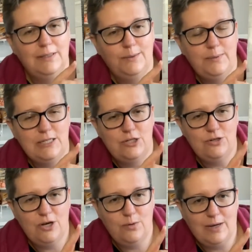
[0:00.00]
which you
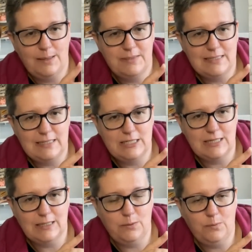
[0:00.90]
know I'm
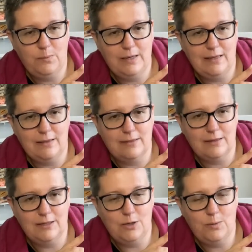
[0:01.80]
stitching with
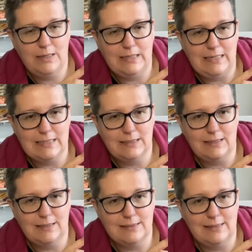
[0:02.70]
Joanita
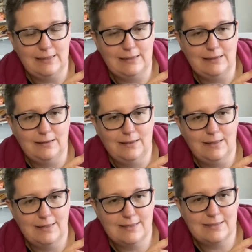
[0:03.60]
as a little
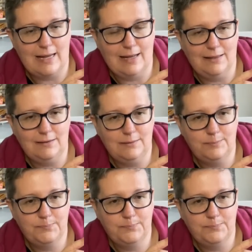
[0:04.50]
SAL,